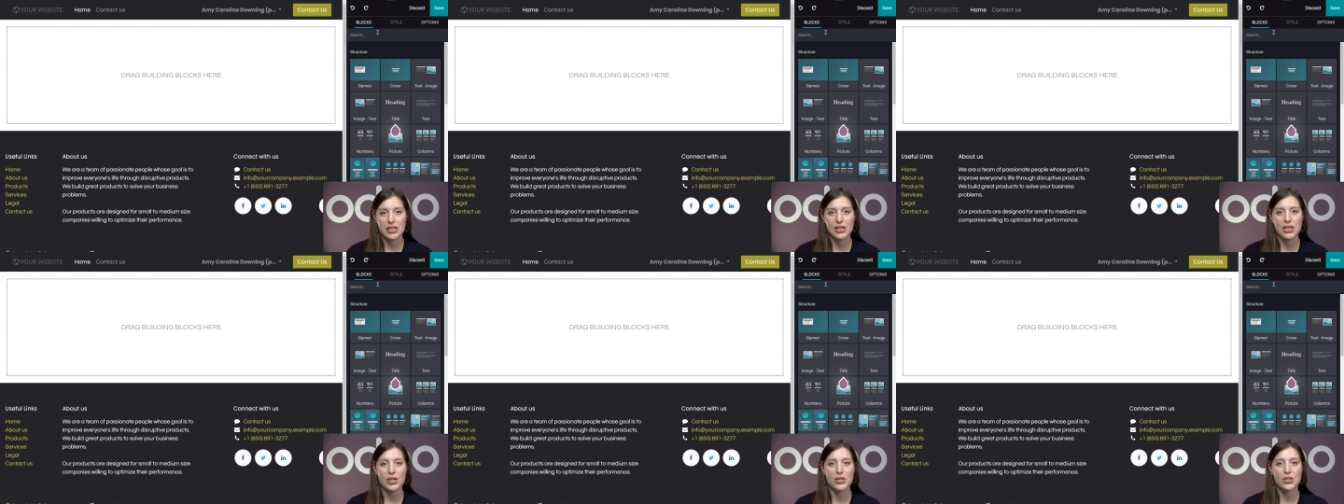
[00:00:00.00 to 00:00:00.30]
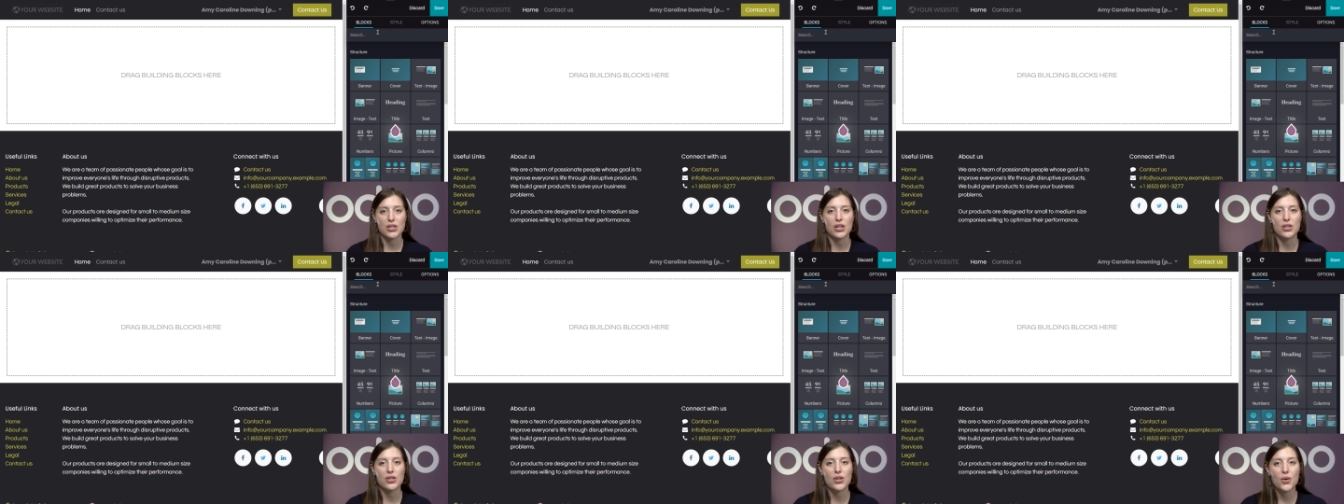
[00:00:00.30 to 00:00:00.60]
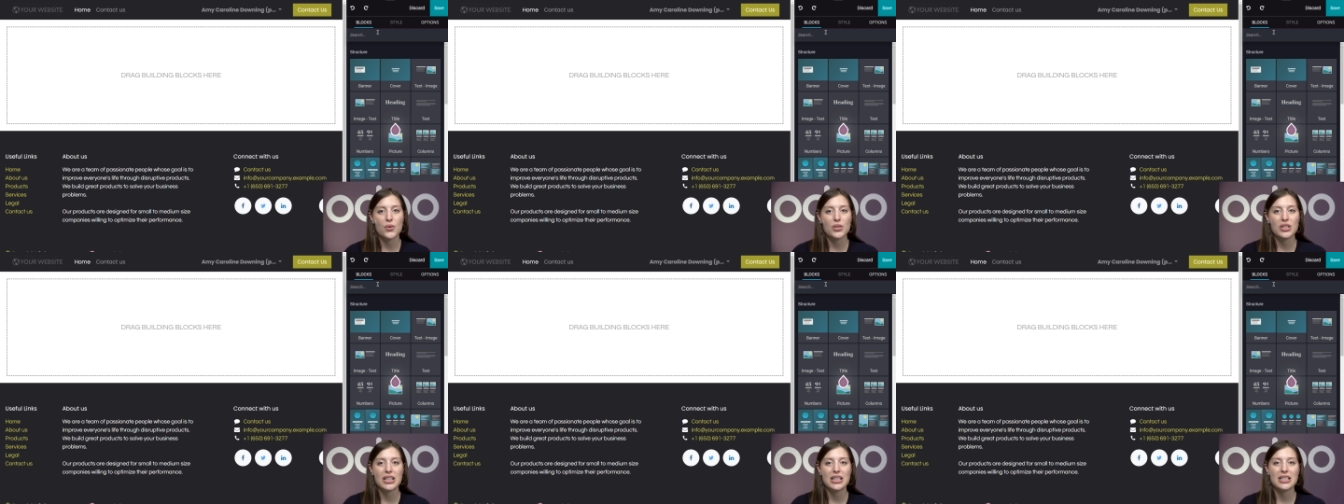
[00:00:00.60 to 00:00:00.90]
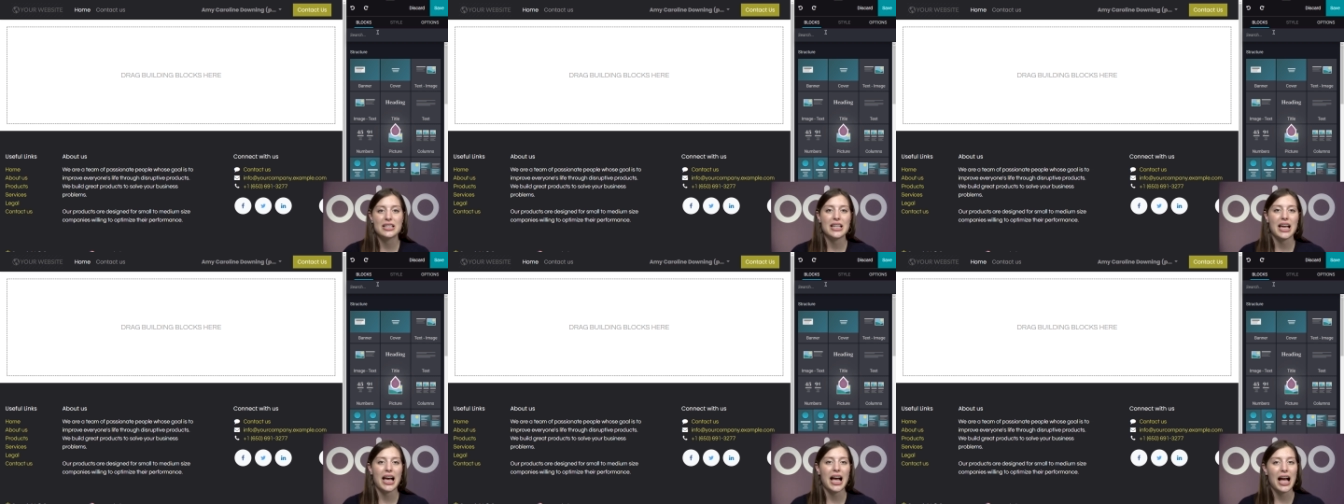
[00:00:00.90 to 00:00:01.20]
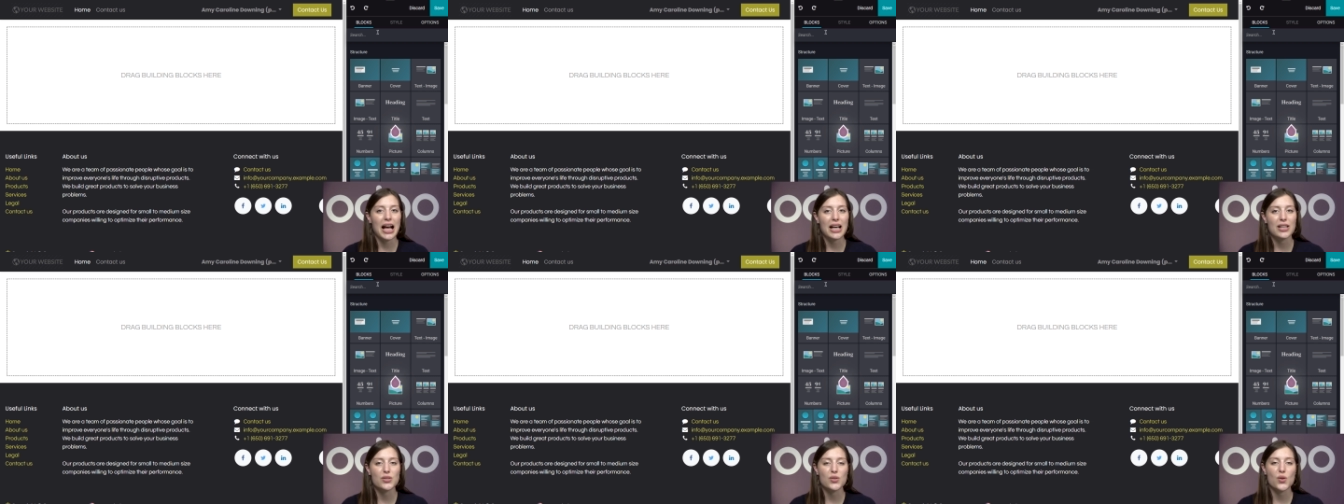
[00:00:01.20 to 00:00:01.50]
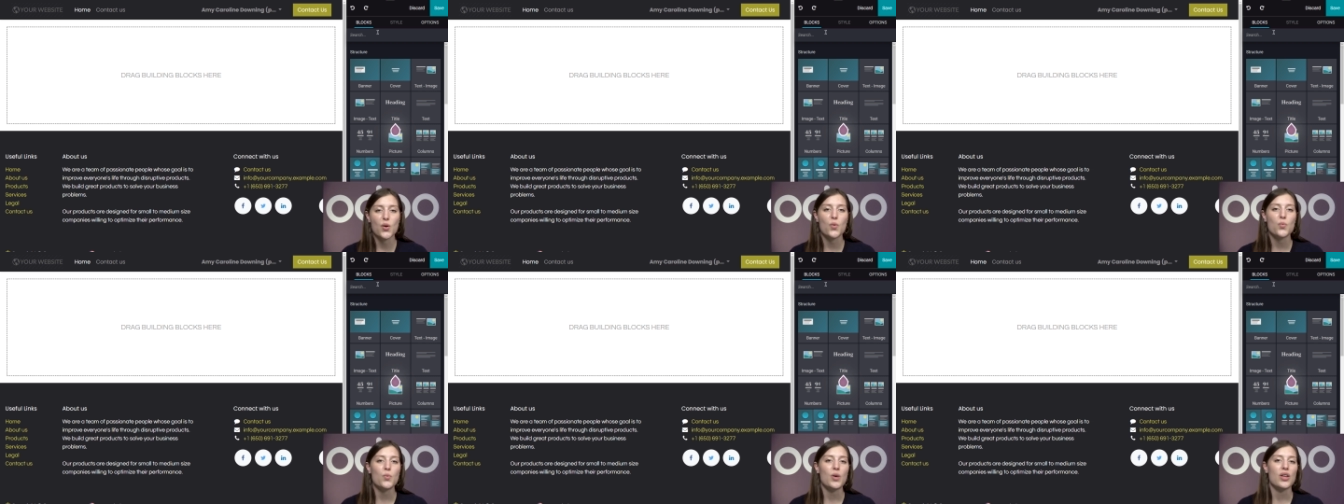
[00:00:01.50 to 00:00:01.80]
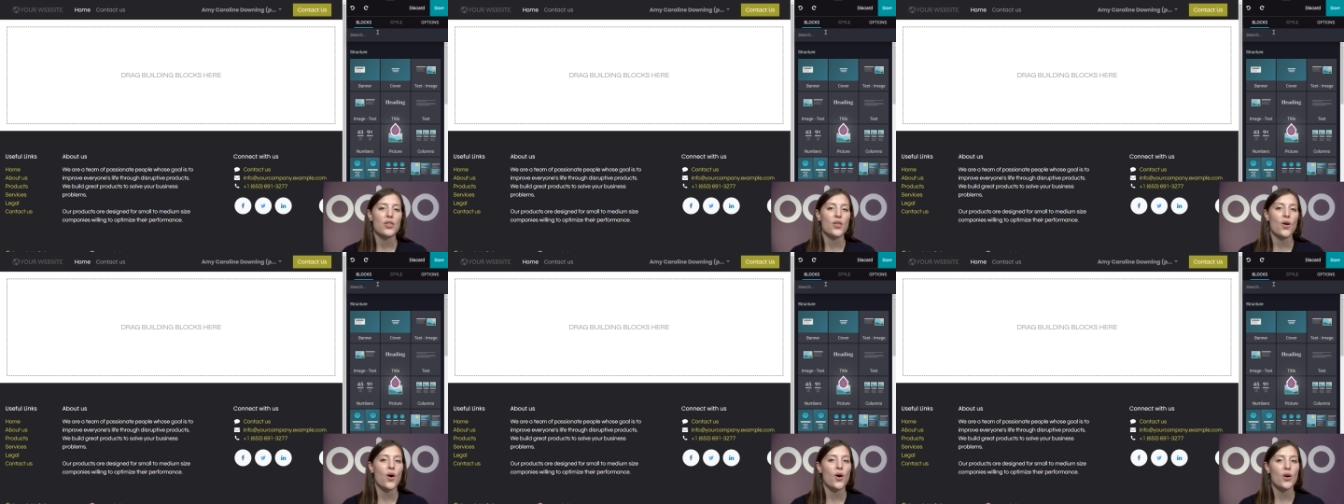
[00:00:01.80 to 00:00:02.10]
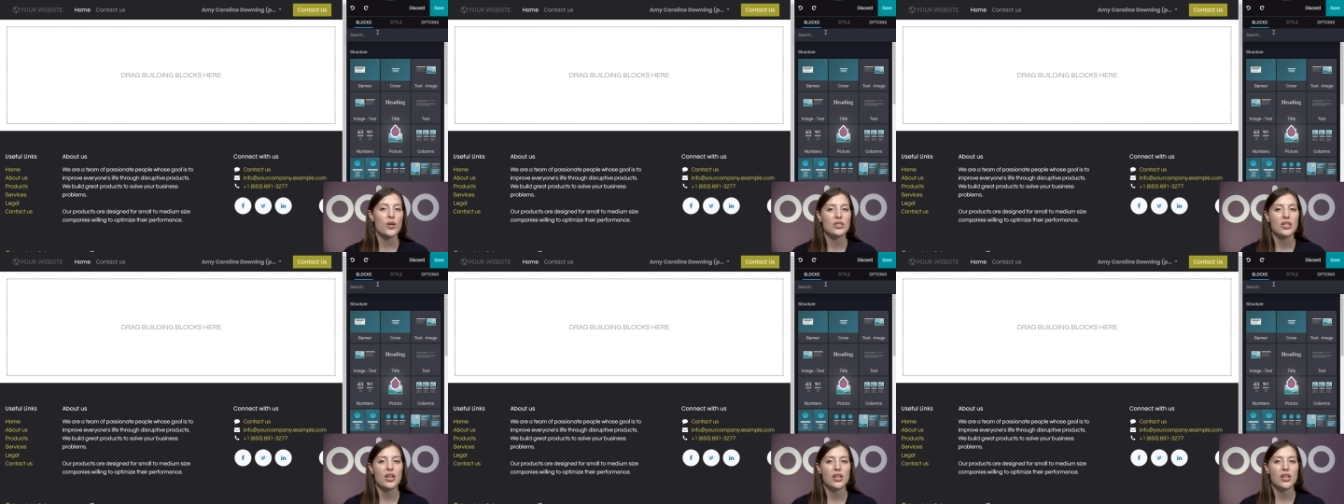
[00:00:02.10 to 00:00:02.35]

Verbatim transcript: There's no need to hassle with hard